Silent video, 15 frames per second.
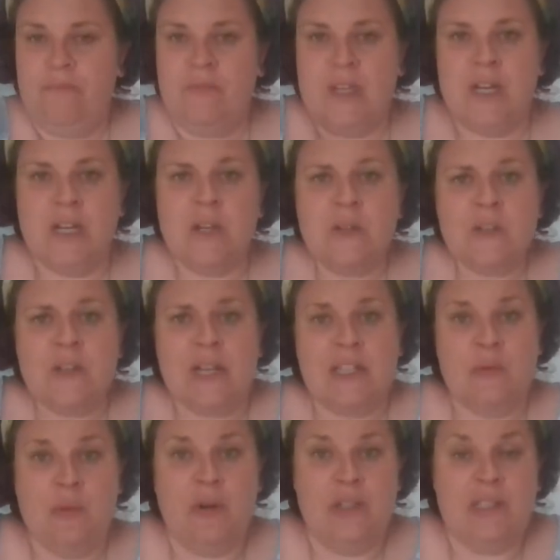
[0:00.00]
I'd also like
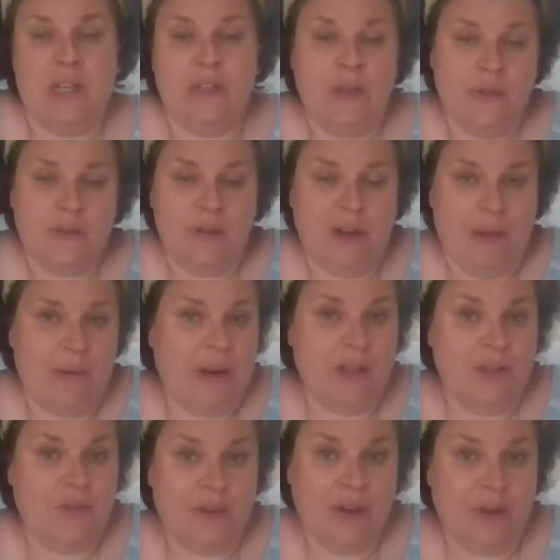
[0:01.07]
to point out, ouzo and lemonade
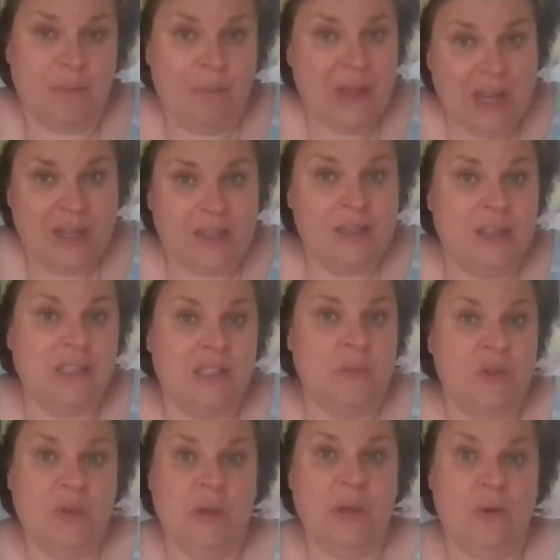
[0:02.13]
is a very good palate cleanser
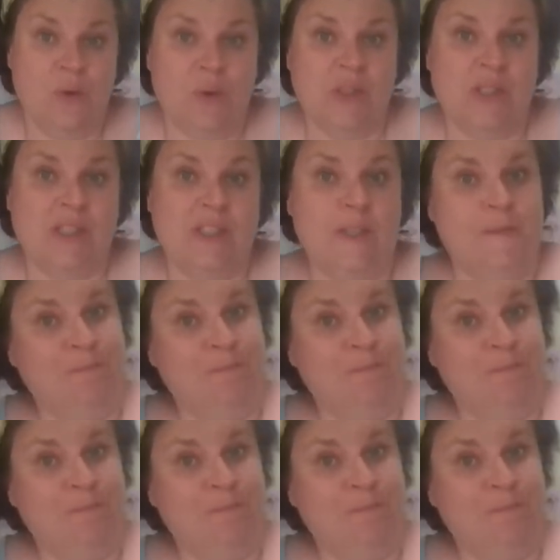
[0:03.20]
between courses.